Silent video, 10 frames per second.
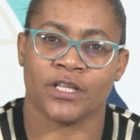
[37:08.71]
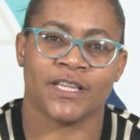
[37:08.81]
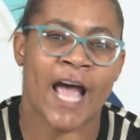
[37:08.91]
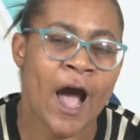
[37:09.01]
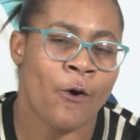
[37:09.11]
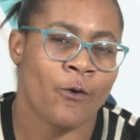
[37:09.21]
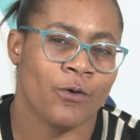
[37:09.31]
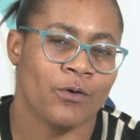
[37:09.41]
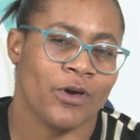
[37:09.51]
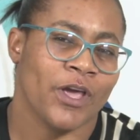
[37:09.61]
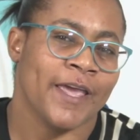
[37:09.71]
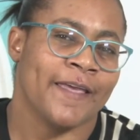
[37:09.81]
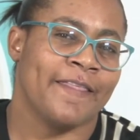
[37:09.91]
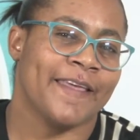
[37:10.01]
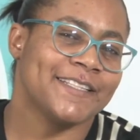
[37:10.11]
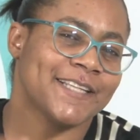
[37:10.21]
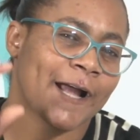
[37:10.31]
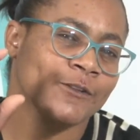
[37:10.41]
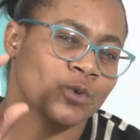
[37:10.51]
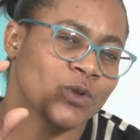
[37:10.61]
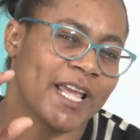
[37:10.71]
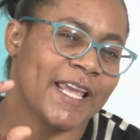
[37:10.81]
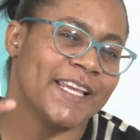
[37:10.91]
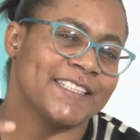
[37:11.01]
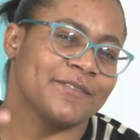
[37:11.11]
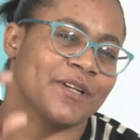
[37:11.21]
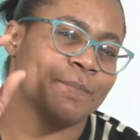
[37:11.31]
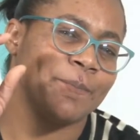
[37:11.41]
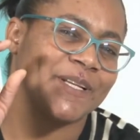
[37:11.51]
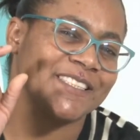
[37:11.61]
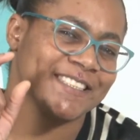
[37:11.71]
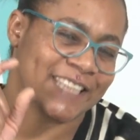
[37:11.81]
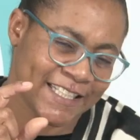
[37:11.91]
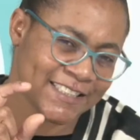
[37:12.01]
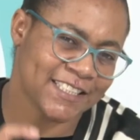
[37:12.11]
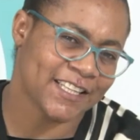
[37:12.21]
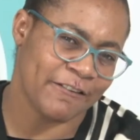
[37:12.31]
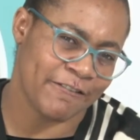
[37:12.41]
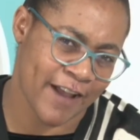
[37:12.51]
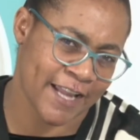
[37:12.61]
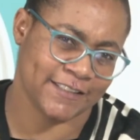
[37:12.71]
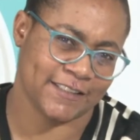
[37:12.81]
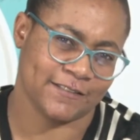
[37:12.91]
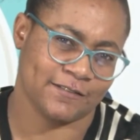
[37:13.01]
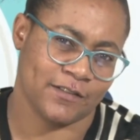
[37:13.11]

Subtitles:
Now, that cartoon is representing the fight